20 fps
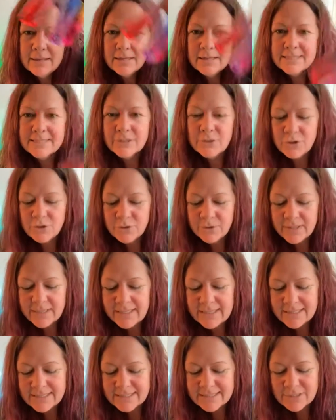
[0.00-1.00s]
So you can
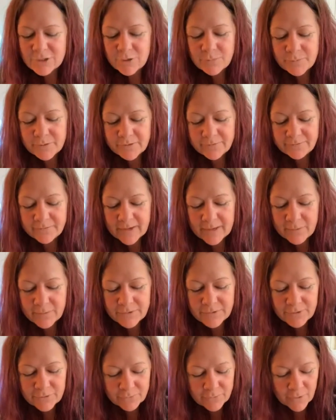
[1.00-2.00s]
get super fun
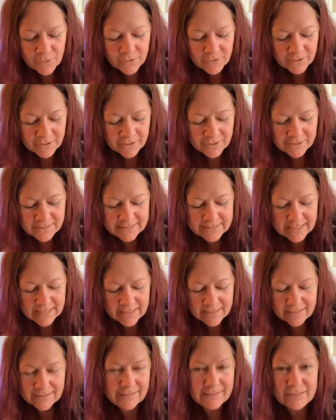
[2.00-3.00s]
with your rollers
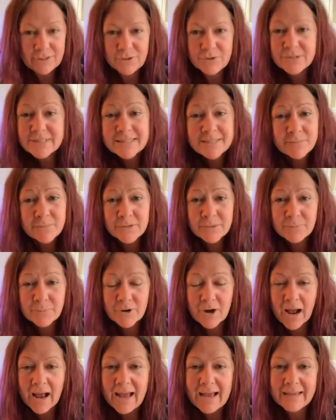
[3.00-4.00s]
and use them with
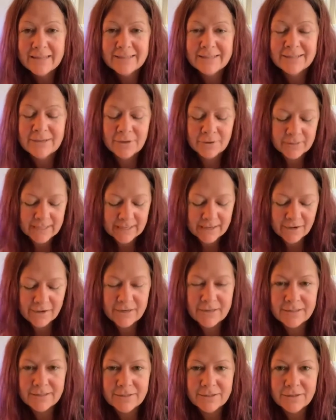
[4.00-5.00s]
pride, you know,
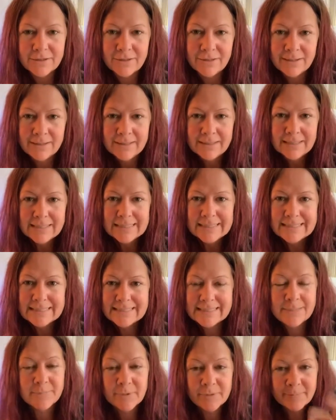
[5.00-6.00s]
carry a little
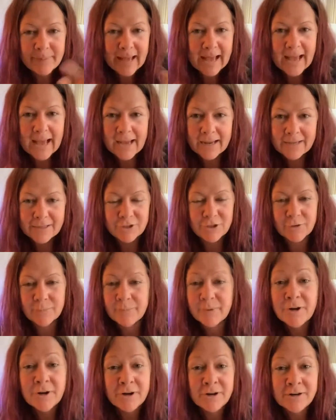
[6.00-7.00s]
zipper bag in your
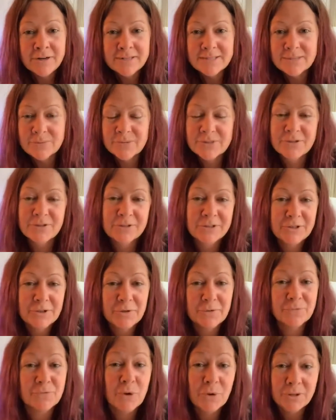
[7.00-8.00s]
purse with your
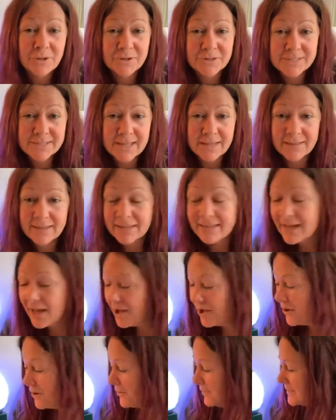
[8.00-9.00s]
little rollers on the
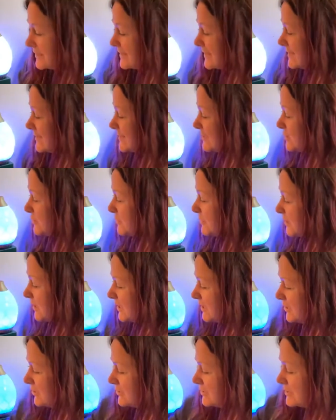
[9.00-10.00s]
go. It's like super
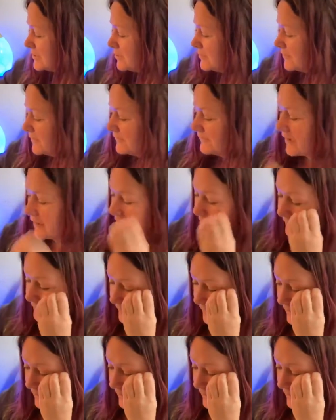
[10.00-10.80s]
cute, super fun.